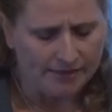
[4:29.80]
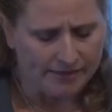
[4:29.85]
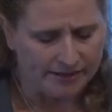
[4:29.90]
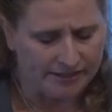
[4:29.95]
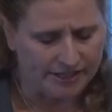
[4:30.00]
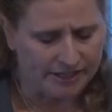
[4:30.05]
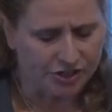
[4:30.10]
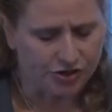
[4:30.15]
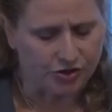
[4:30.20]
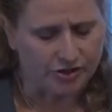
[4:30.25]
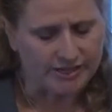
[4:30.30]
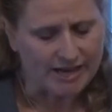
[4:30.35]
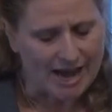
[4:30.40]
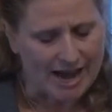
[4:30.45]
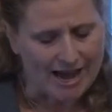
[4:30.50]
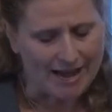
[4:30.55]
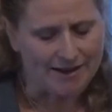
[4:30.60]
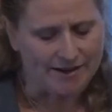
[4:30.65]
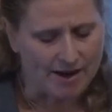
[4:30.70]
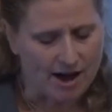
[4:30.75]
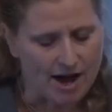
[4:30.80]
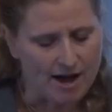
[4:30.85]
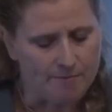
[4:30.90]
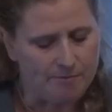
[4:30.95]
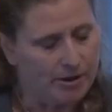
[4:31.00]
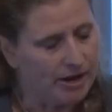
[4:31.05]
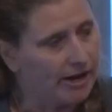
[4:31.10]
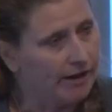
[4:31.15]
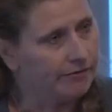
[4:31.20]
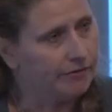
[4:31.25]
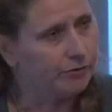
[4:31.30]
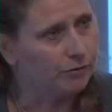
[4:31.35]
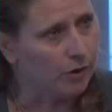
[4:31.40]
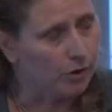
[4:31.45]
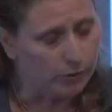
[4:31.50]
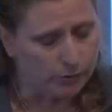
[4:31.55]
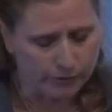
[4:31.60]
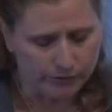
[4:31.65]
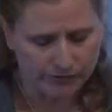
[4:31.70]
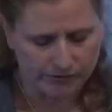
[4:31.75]
The district had not paved
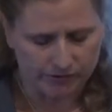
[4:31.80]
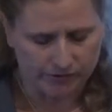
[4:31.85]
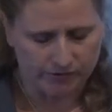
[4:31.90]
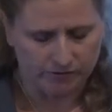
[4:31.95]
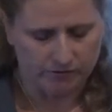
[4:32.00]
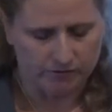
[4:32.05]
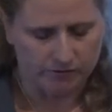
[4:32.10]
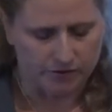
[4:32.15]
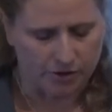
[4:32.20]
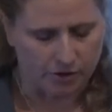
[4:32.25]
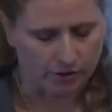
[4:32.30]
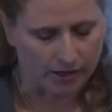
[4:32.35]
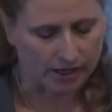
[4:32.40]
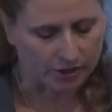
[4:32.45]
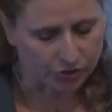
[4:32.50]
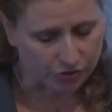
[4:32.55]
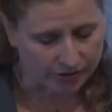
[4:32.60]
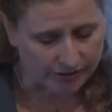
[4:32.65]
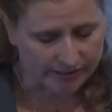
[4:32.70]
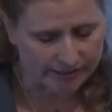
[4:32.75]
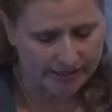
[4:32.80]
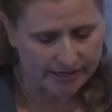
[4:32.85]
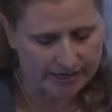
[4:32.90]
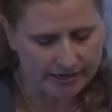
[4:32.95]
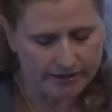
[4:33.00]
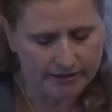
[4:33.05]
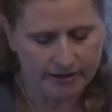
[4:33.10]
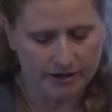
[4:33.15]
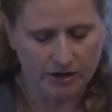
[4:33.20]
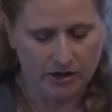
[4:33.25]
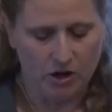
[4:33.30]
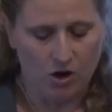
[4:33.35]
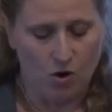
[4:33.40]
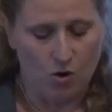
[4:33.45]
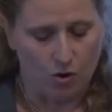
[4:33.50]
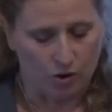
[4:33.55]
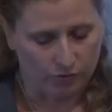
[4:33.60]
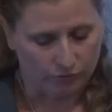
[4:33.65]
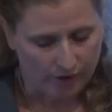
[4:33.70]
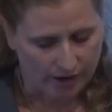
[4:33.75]
roads, no electricity
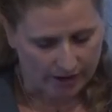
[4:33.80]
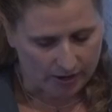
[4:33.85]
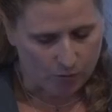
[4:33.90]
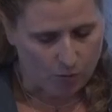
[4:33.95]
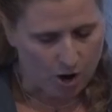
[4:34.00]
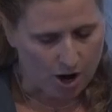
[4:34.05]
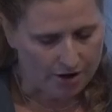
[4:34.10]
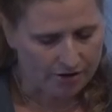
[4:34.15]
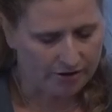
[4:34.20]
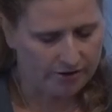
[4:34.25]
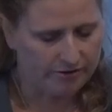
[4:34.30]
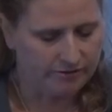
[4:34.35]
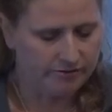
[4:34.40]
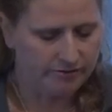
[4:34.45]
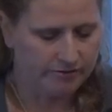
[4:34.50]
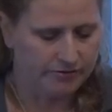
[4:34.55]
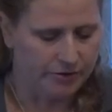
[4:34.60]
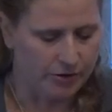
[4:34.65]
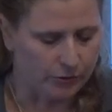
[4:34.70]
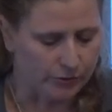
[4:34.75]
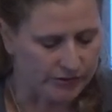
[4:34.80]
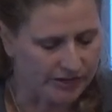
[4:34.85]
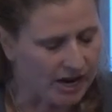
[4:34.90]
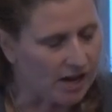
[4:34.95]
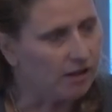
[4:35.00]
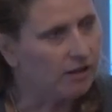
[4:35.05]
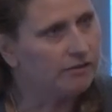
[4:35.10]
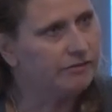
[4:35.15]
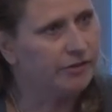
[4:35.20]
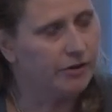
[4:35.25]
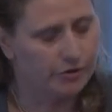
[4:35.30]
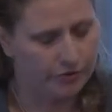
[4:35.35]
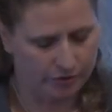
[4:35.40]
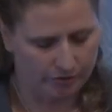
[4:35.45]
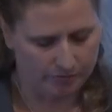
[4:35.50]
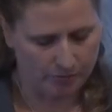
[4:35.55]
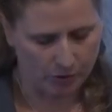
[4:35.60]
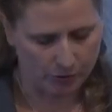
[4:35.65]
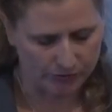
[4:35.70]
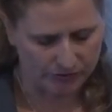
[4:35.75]
or running water, no telephone
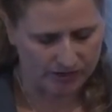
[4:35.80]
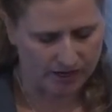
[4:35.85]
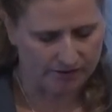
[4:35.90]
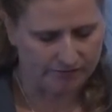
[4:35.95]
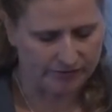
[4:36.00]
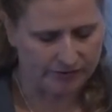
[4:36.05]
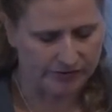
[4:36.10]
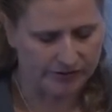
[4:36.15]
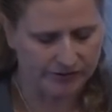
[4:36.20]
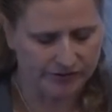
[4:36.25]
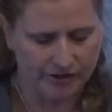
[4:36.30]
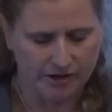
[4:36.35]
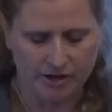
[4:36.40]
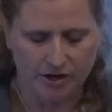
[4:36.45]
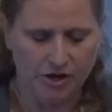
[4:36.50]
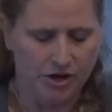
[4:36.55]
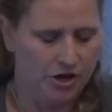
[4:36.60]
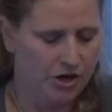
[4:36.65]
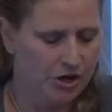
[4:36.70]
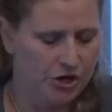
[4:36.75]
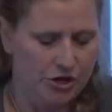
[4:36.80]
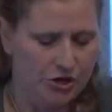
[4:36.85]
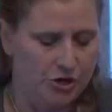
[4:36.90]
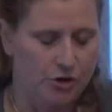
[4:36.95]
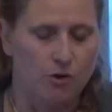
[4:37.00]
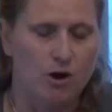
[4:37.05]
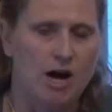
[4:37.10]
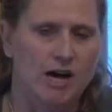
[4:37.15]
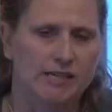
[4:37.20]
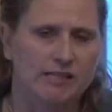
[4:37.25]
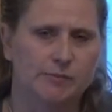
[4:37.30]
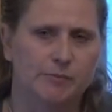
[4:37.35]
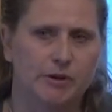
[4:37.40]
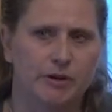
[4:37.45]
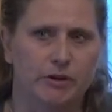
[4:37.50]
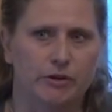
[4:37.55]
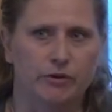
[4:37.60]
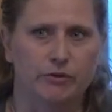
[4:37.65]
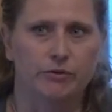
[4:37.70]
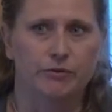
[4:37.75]
or post office, no
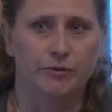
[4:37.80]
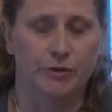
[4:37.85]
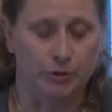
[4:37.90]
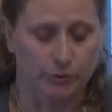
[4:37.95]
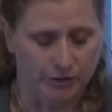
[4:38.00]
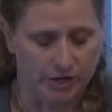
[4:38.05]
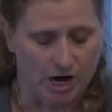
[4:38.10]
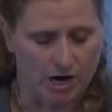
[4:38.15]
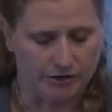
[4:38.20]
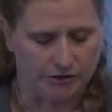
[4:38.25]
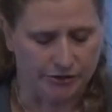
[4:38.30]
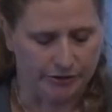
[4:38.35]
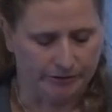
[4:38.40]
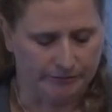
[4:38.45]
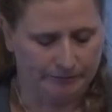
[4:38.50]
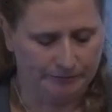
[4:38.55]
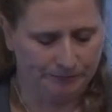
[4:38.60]
hospital, no doctor.